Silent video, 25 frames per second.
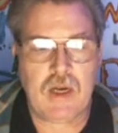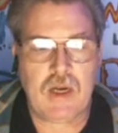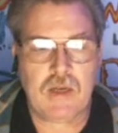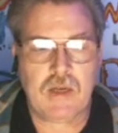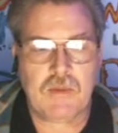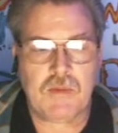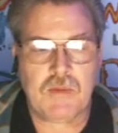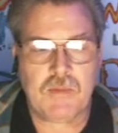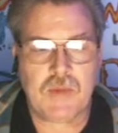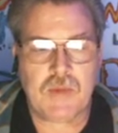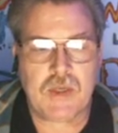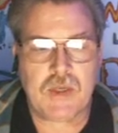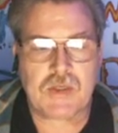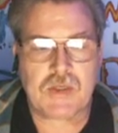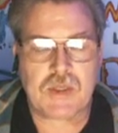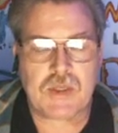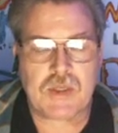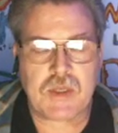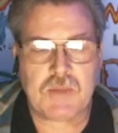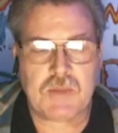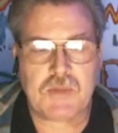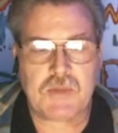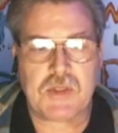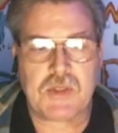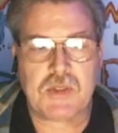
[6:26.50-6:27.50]
Windows
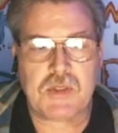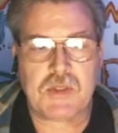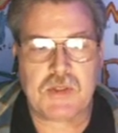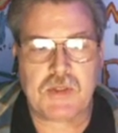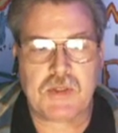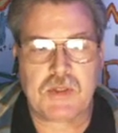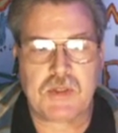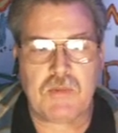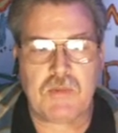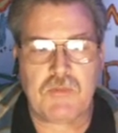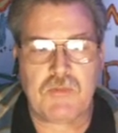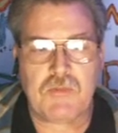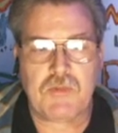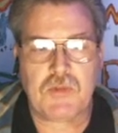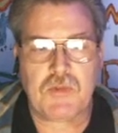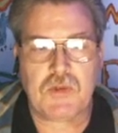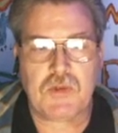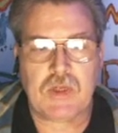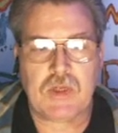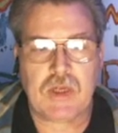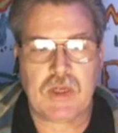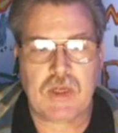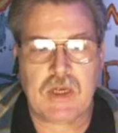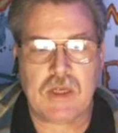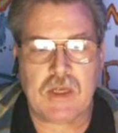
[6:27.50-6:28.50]
Subsystem for
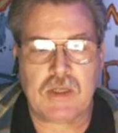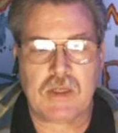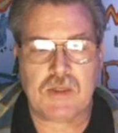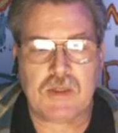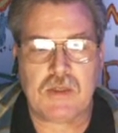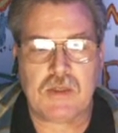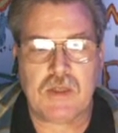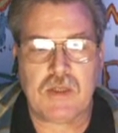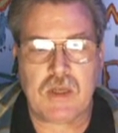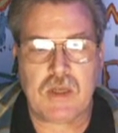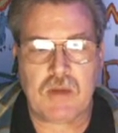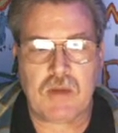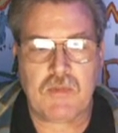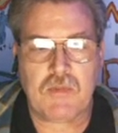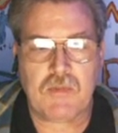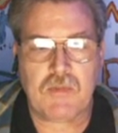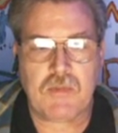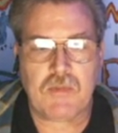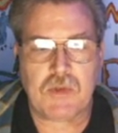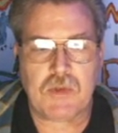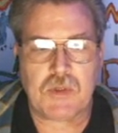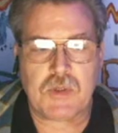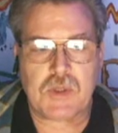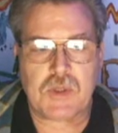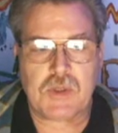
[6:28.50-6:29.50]
Linux
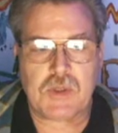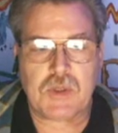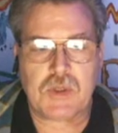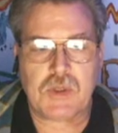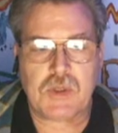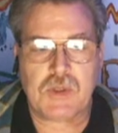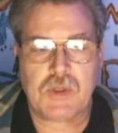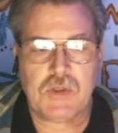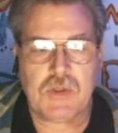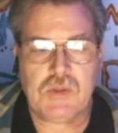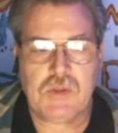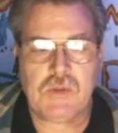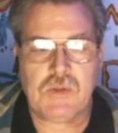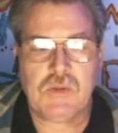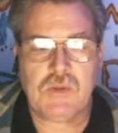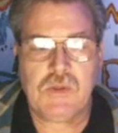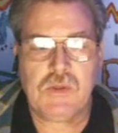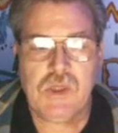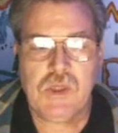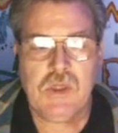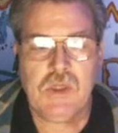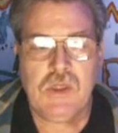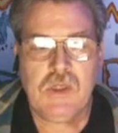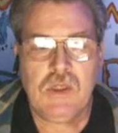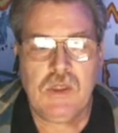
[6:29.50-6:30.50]
version 2,
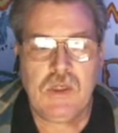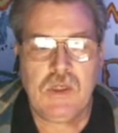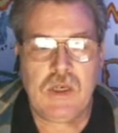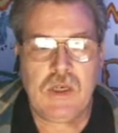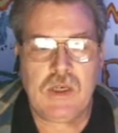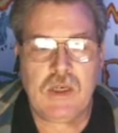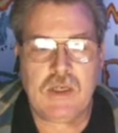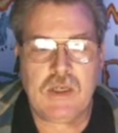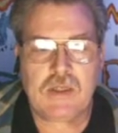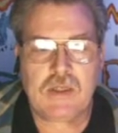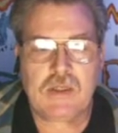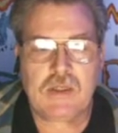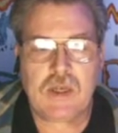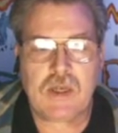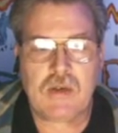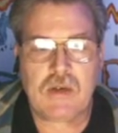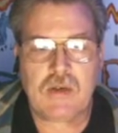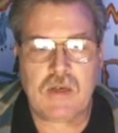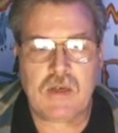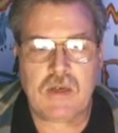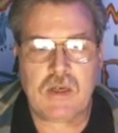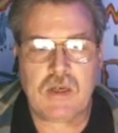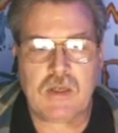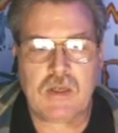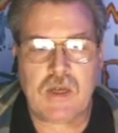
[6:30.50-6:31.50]

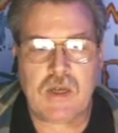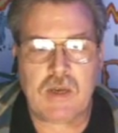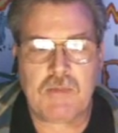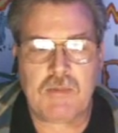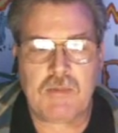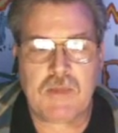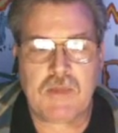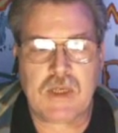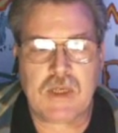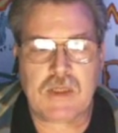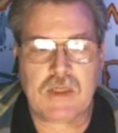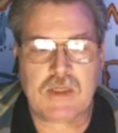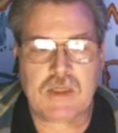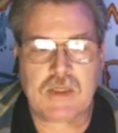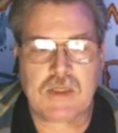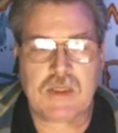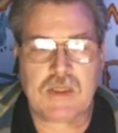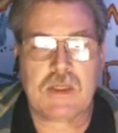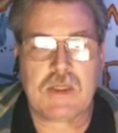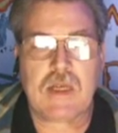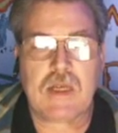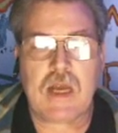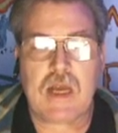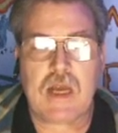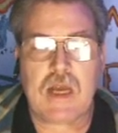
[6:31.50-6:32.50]
etc. The updates to
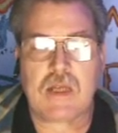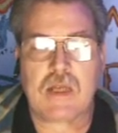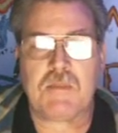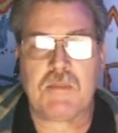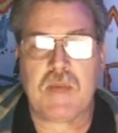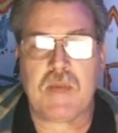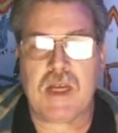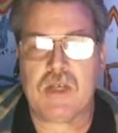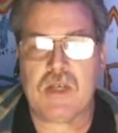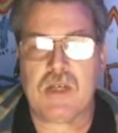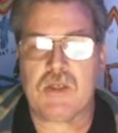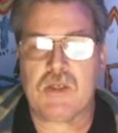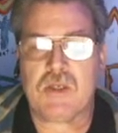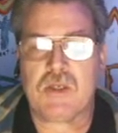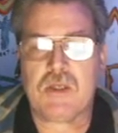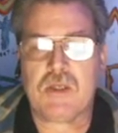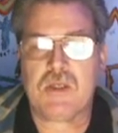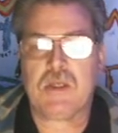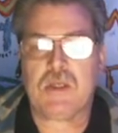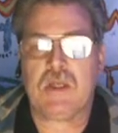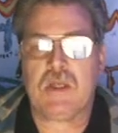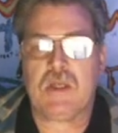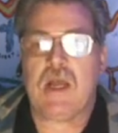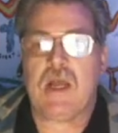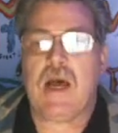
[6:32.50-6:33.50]
Task Manager.
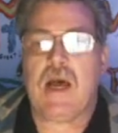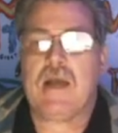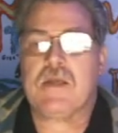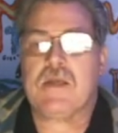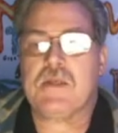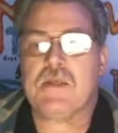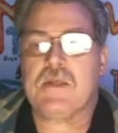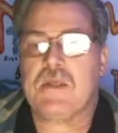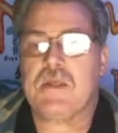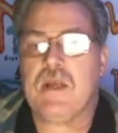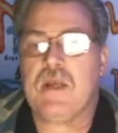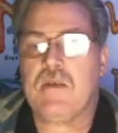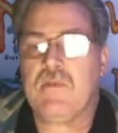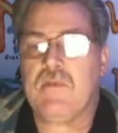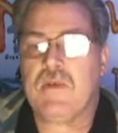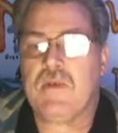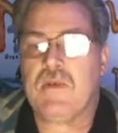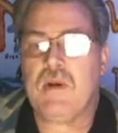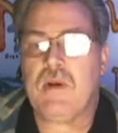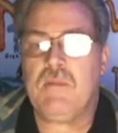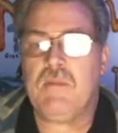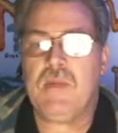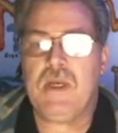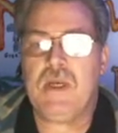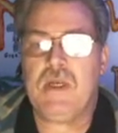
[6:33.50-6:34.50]
There's a lot of stuff
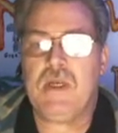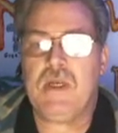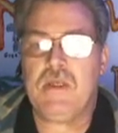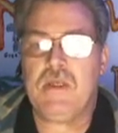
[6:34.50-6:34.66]
coming in